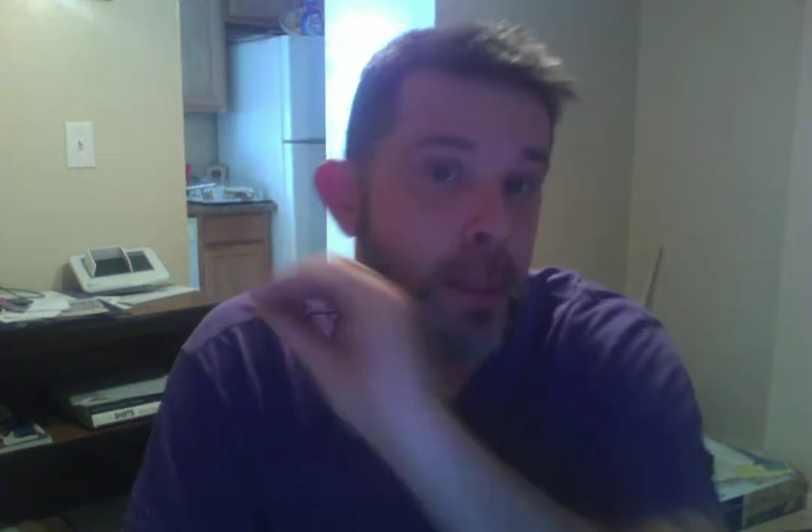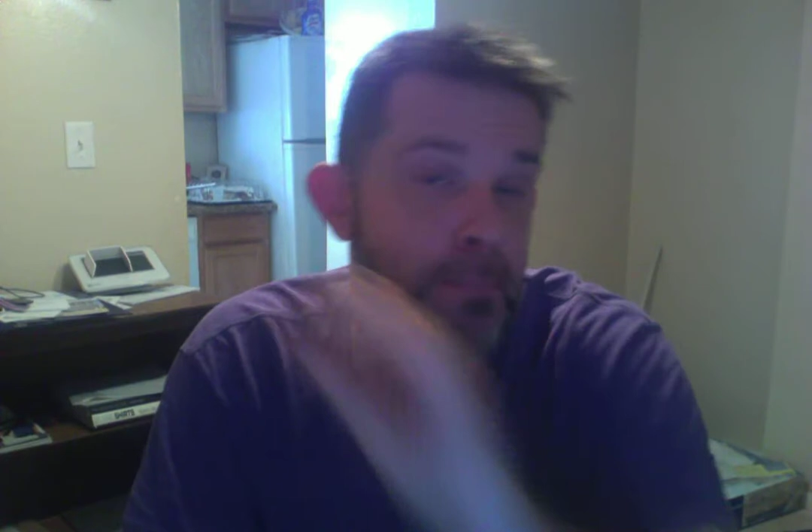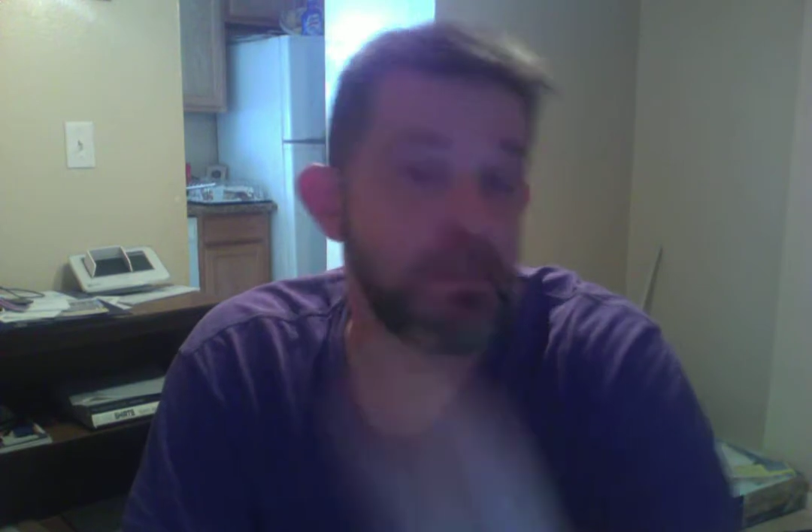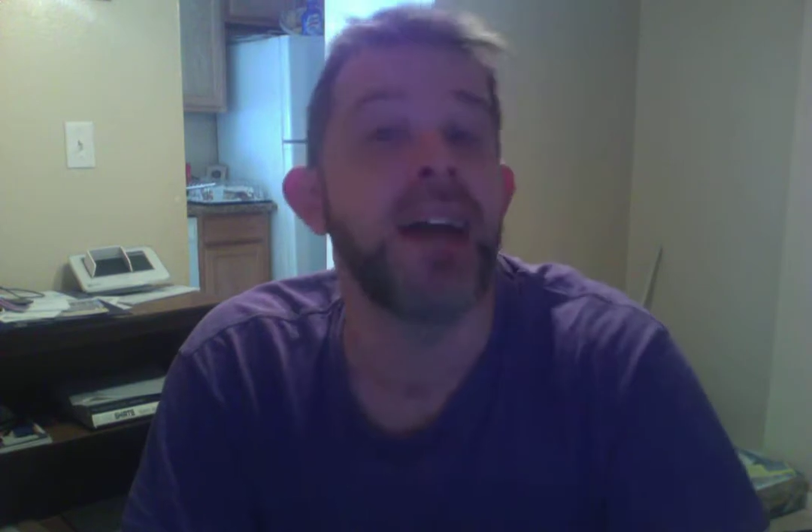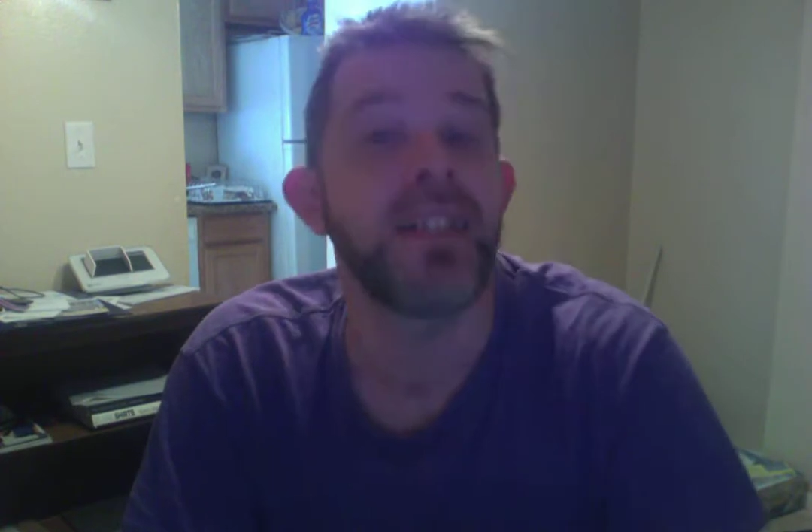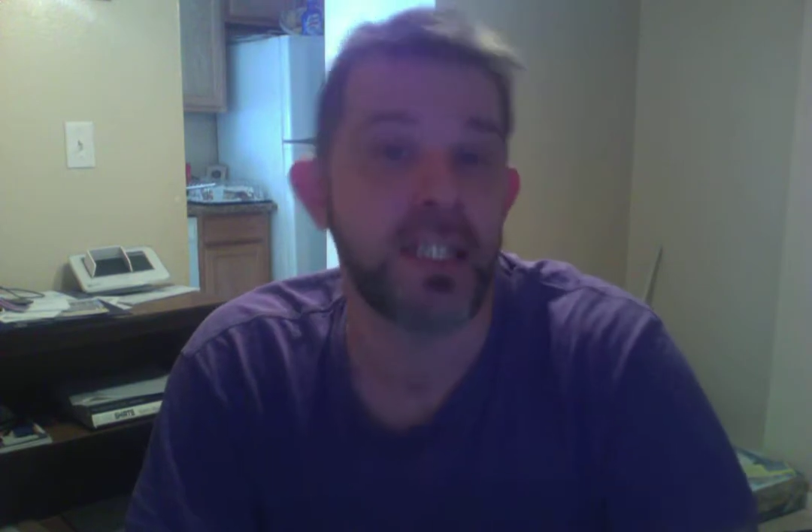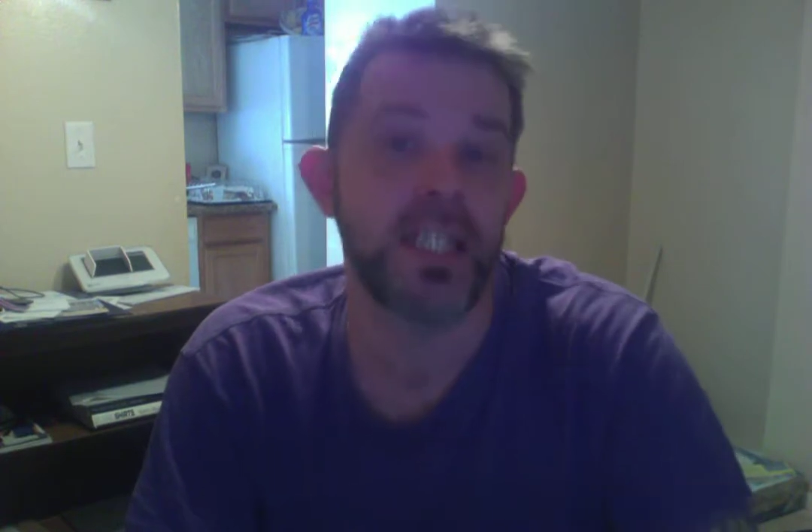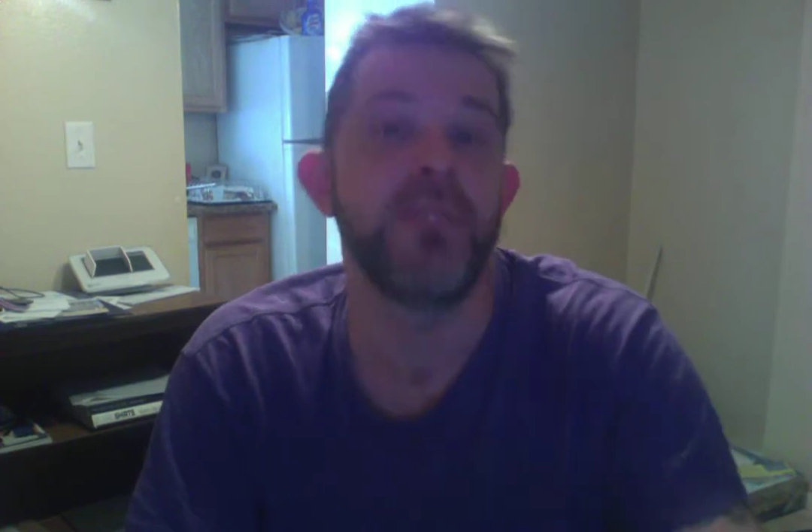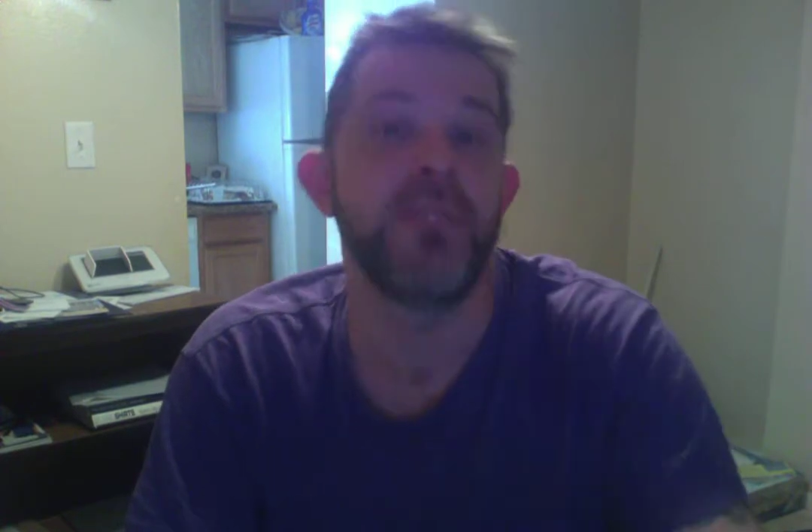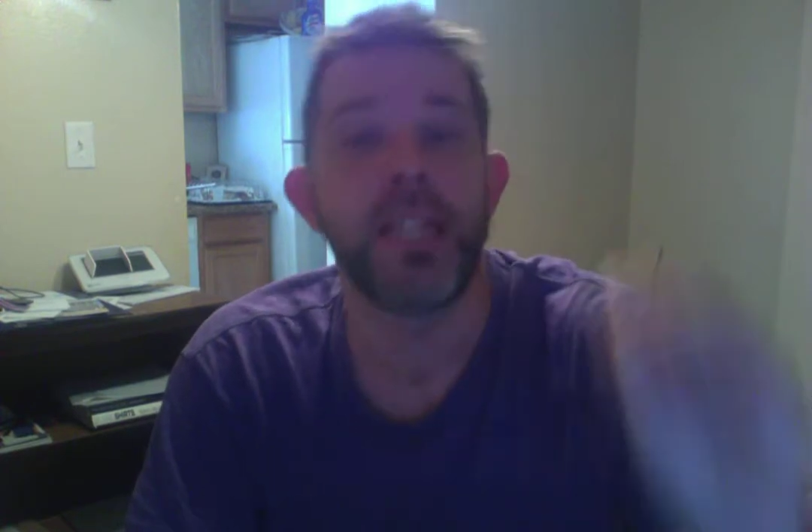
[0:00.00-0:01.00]

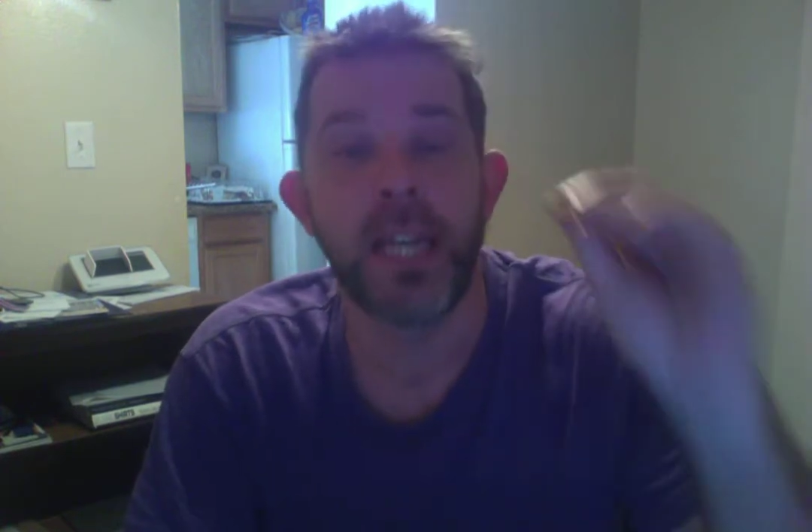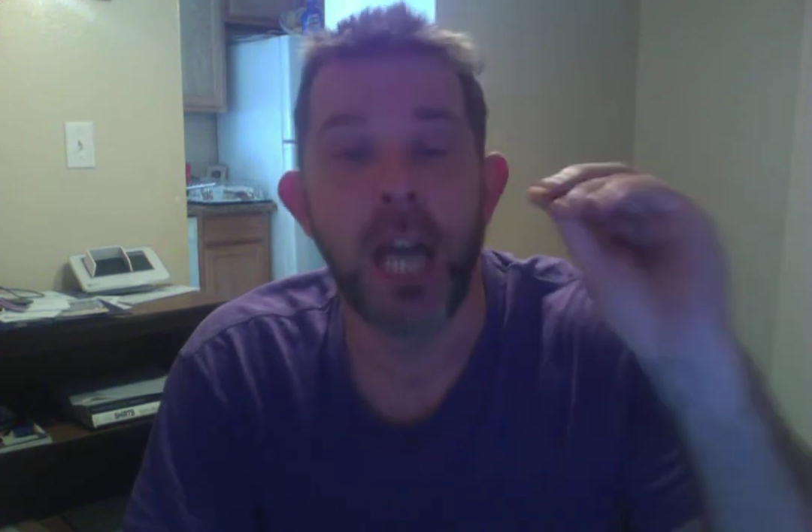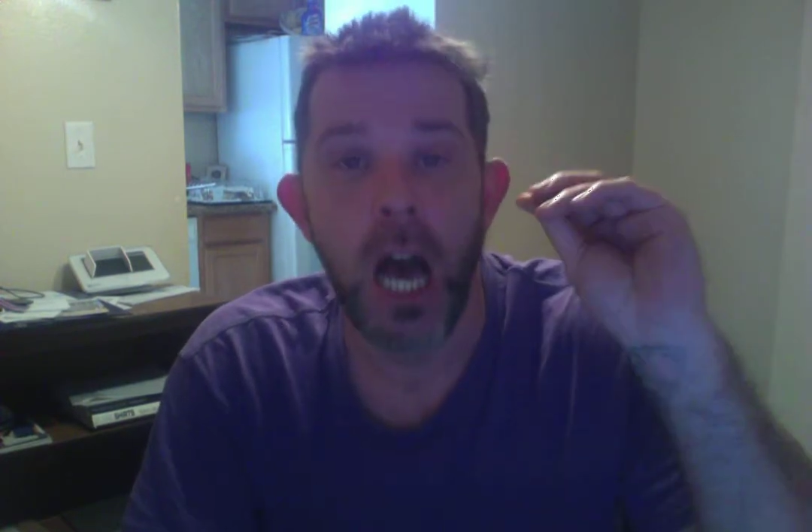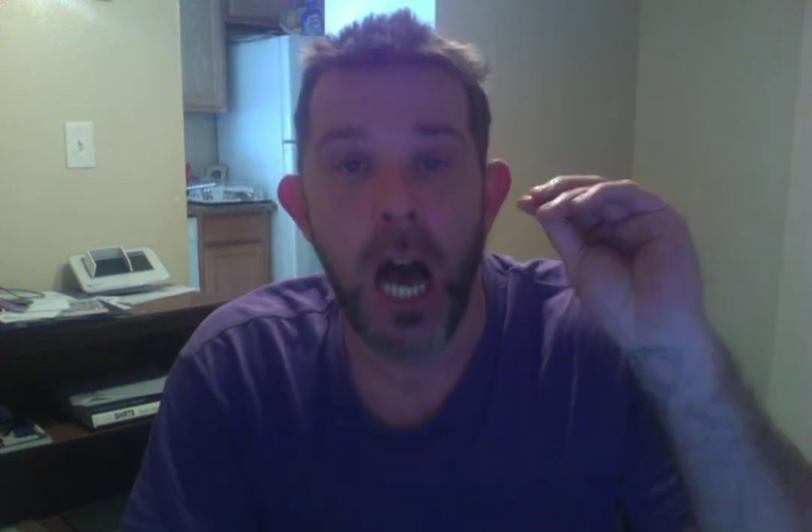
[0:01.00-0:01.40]
positively